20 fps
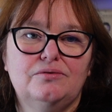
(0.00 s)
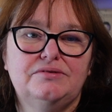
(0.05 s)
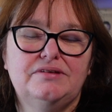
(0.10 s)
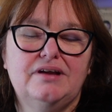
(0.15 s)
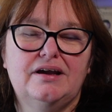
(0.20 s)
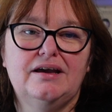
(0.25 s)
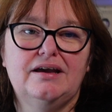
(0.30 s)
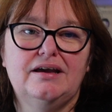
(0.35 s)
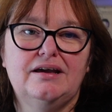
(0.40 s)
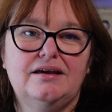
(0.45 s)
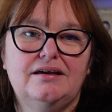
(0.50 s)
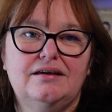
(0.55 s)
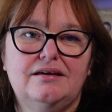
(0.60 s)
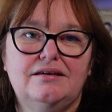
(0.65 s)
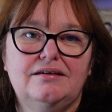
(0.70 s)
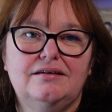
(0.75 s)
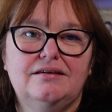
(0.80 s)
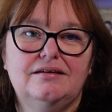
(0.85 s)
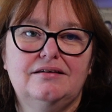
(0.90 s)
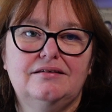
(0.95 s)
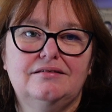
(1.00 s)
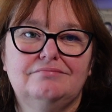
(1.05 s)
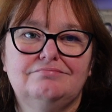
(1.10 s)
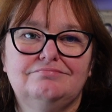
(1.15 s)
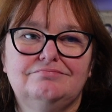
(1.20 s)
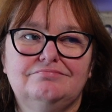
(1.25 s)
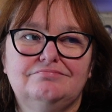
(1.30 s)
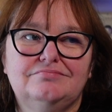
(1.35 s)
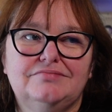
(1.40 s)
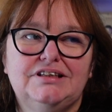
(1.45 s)
they
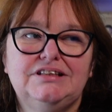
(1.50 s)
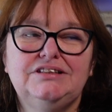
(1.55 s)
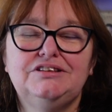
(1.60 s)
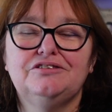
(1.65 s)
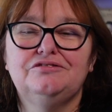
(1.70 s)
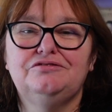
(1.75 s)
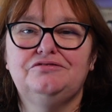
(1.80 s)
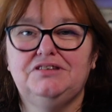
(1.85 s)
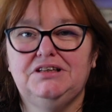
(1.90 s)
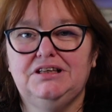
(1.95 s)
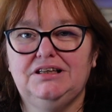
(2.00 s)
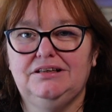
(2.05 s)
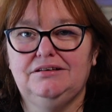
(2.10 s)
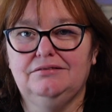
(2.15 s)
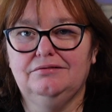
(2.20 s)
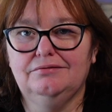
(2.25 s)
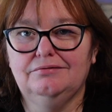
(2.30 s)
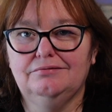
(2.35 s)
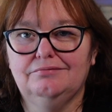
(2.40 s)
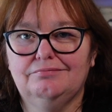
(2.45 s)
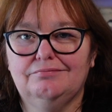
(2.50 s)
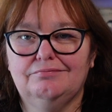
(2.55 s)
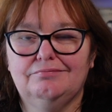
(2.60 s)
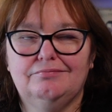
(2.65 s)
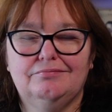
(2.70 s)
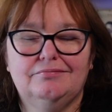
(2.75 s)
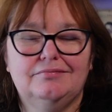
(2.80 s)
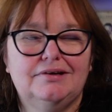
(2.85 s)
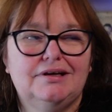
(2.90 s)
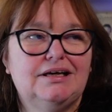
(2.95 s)
intervene,
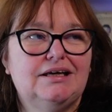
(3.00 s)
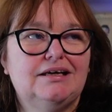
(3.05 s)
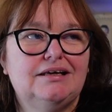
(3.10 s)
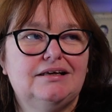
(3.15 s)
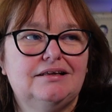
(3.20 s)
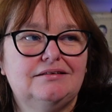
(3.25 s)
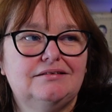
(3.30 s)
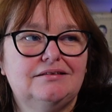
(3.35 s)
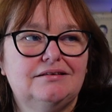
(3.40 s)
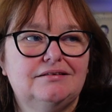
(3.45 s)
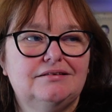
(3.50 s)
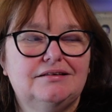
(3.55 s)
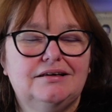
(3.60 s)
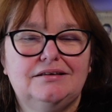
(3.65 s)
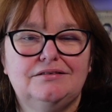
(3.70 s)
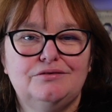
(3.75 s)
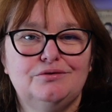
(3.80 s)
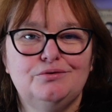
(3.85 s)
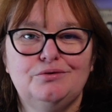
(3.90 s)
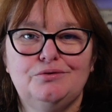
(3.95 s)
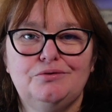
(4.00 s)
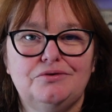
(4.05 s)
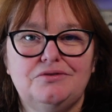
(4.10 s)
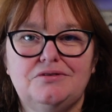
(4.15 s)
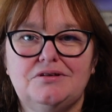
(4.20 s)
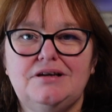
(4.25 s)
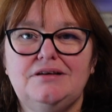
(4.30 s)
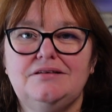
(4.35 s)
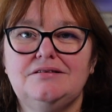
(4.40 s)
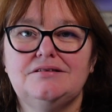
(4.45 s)
and they do
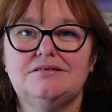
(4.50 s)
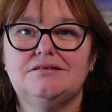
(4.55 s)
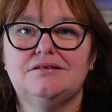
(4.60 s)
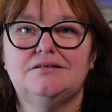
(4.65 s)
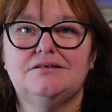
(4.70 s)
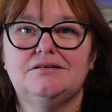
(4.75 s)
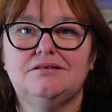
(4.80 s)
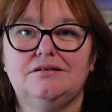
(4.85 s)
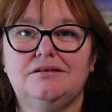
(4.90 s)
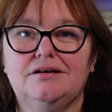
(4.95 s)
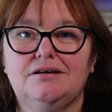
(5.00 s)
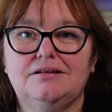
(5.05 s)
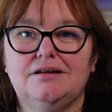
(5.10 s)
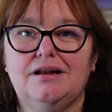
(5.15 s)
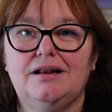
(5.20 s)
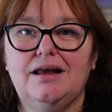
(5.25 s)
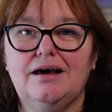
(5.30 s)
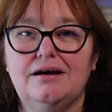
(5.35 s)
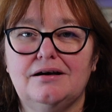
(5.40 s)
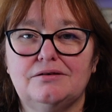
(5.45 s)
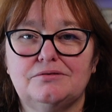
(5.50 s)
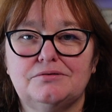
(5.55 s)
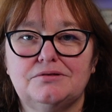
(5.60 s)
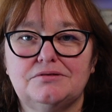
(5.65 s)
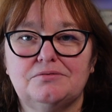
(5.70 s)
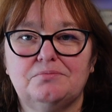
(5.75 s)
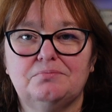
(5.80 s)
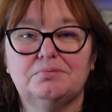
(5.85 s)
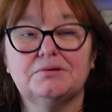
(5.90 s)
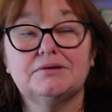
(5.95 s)
things that are not
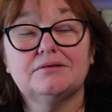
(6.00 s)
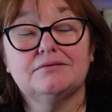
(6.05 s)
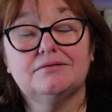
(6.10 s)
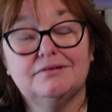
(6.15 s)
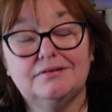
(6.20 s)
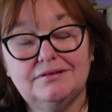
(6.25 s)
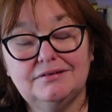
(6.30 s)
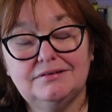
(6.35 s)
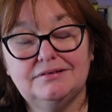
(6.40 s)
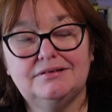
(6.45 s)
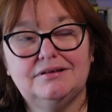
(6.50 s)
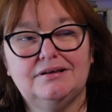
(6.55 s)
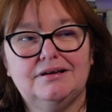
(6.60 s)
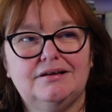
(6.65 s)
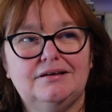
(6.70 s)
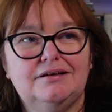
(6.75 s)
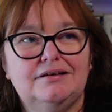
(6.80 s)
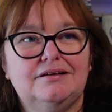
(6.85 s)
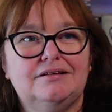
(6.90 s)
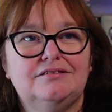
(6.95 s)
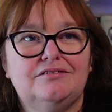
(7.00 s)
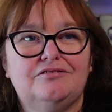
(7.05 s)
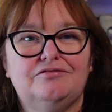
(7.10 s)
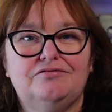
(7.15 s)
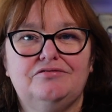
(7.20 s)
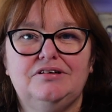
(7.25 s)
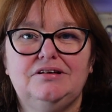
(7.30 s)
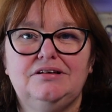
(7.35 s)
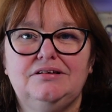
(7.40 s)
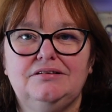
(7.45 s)
allowed, but they
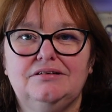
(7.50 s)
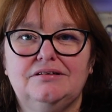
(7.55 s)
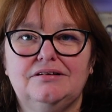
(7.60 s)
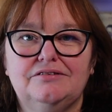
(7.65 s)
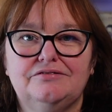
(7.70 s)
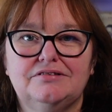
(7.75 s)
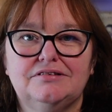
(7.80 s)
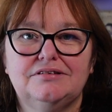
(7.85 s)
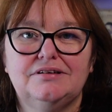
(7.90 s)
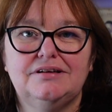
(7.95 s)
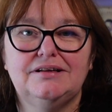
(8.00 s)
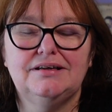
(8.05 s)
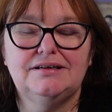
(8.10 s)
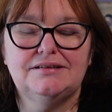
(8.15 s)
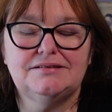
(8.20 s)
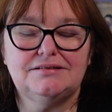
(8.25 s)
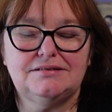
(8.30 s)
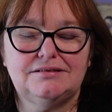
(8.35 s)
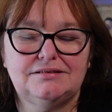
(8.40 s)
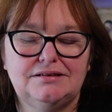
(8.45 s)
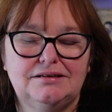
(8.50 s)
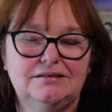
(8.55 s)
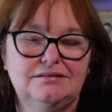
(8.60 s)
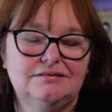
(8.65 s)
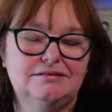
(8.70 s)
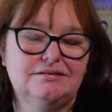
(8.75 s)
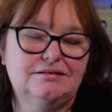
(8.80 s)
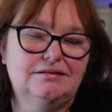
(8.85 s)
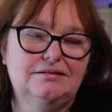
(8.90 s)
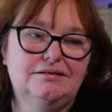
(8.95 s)
intervene nevertheless.
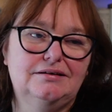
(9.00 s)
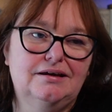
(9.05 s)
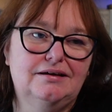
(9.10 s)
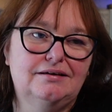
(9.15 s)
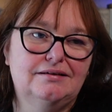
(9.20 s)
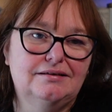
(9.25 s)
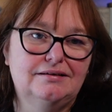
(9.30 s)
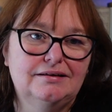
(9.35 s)
And yeah,